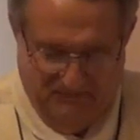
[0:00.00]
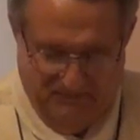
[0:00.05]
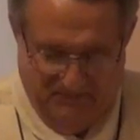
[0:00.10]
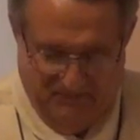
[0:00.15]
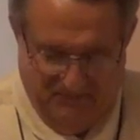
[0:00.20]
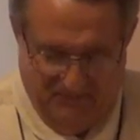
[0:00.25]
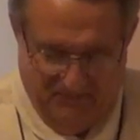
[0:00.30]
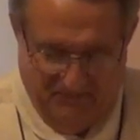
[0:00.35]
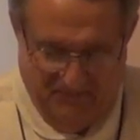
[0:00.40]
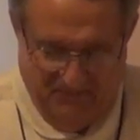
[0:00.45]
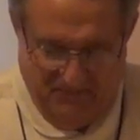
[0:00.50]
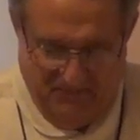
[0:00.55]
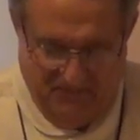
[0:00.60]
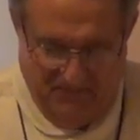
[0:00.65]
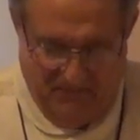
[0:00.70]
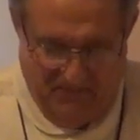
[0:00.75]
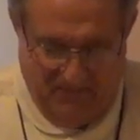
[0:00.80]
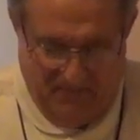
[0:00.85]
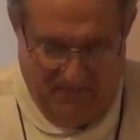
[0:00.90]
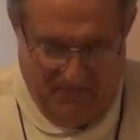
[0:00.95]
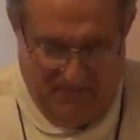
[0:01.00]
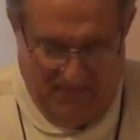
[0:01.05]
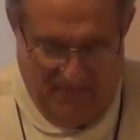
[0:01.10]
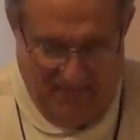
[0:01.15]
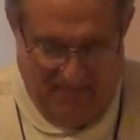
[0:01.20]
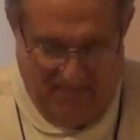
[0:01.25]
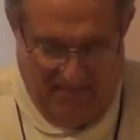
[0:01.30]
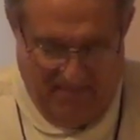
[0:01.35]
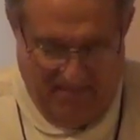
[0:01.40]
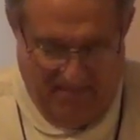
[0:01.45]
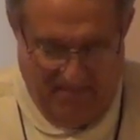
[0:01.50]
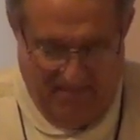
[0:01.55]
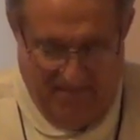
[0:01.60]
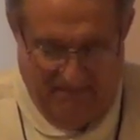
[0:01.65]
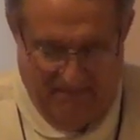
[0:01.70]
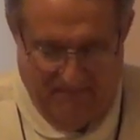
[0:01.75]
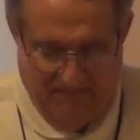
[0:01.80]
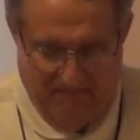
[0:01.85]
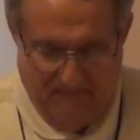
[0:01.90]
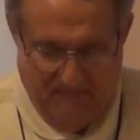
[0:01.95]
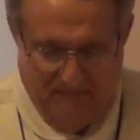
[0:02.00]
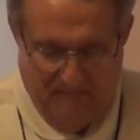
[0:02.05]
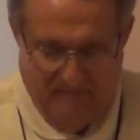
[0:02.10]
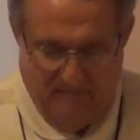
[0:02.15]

(no one is talking)